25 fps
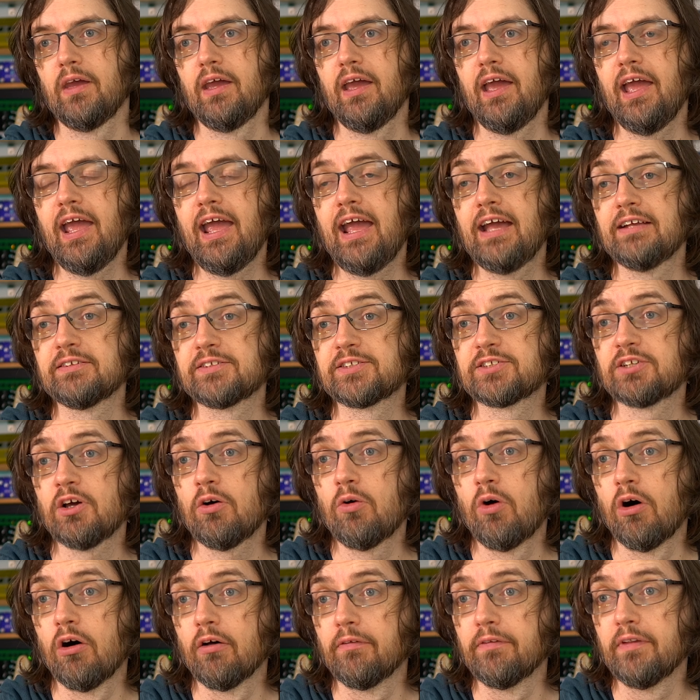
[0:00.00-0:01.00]
And so
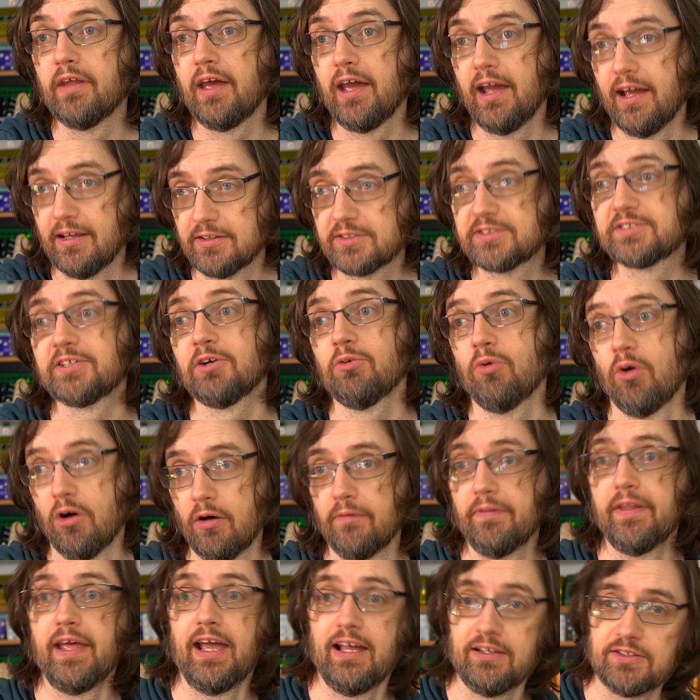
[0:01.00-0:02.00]
on, and so
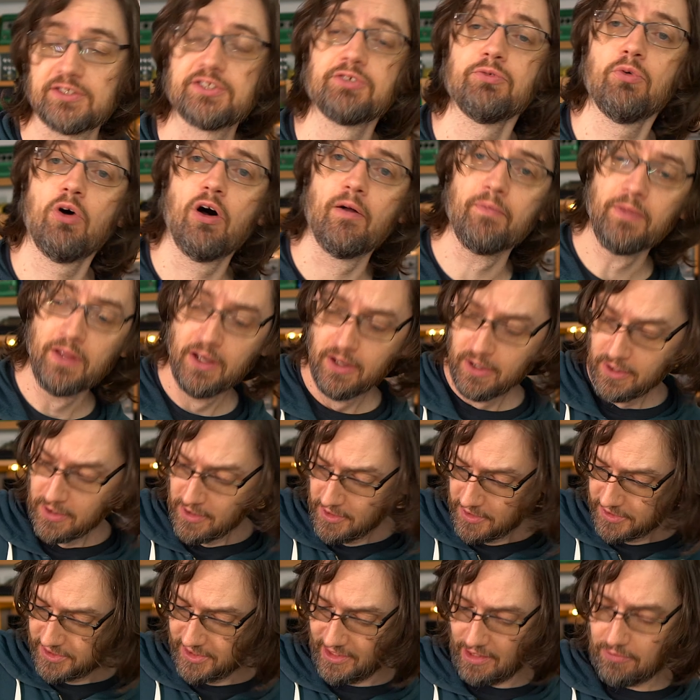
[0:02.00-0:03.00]
on, and so on.
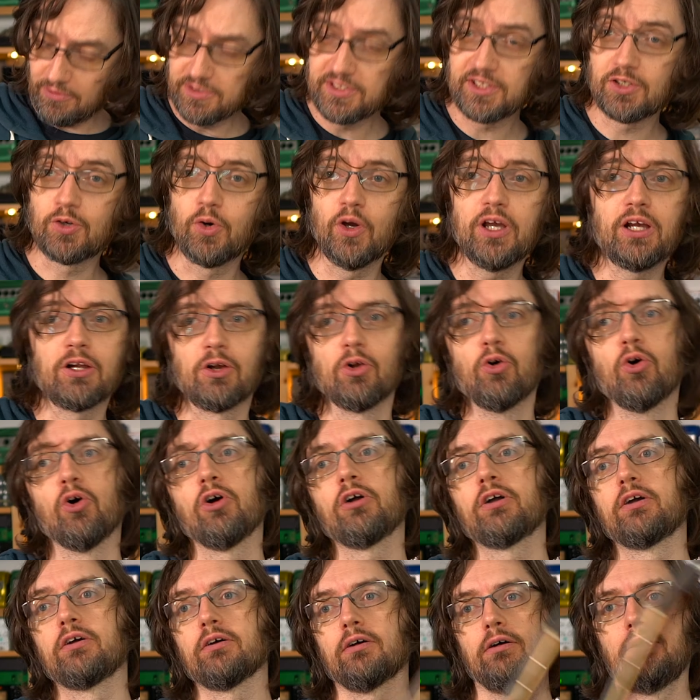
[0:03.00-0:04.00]
So that was a quick
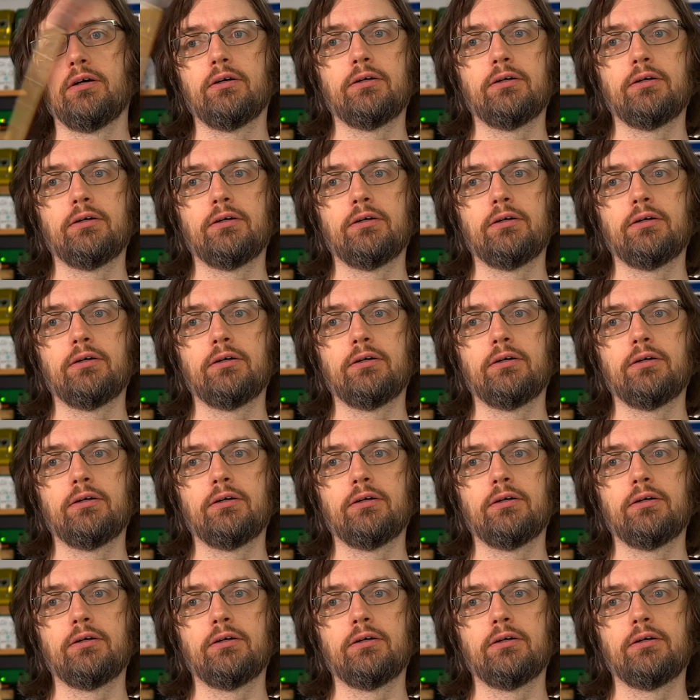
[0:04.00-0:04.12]
look.